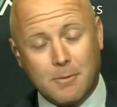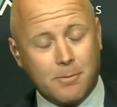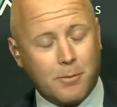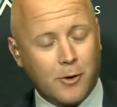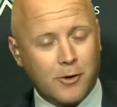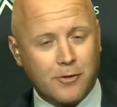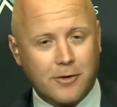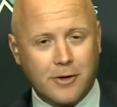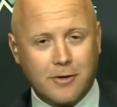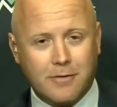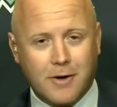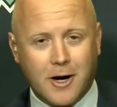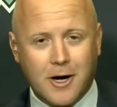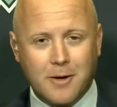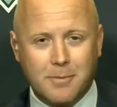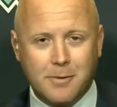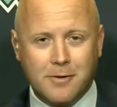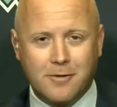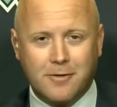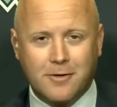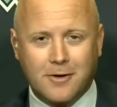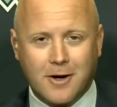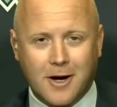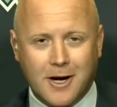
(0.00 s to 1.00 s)
positive
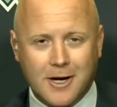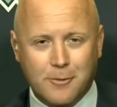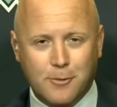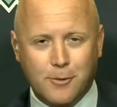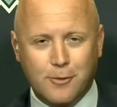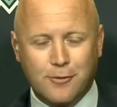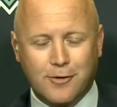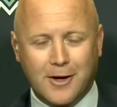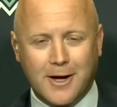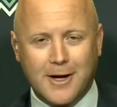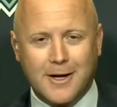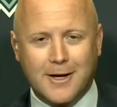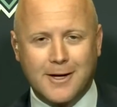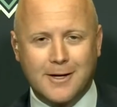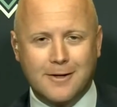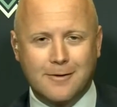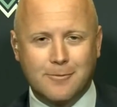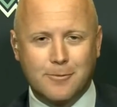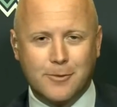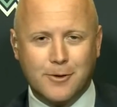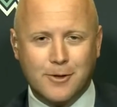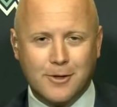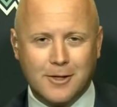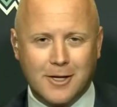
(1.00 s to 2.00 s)
open, Scotty. We'll take it
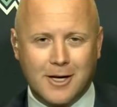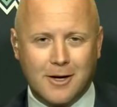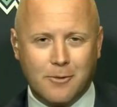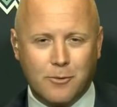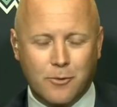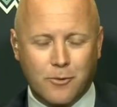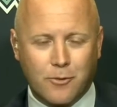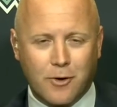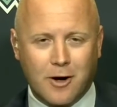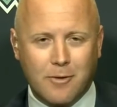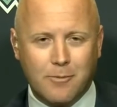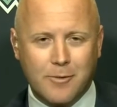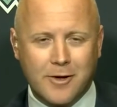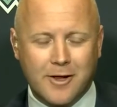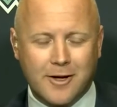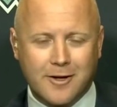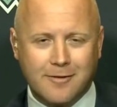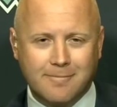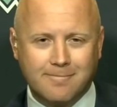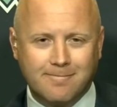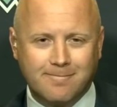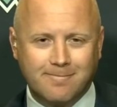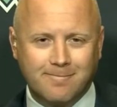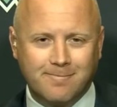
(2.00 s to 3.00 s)
and we'll run with it.